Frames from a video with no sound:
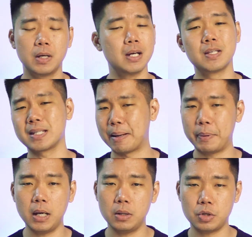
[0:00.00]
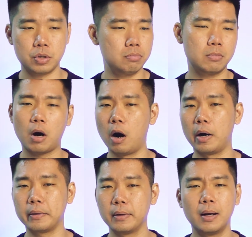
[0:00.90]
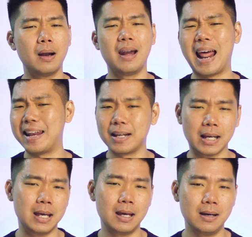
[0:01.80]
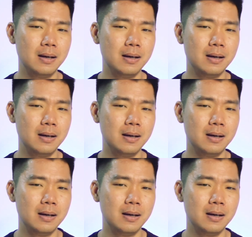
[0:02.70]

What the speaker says: Insta page, cart, landingy,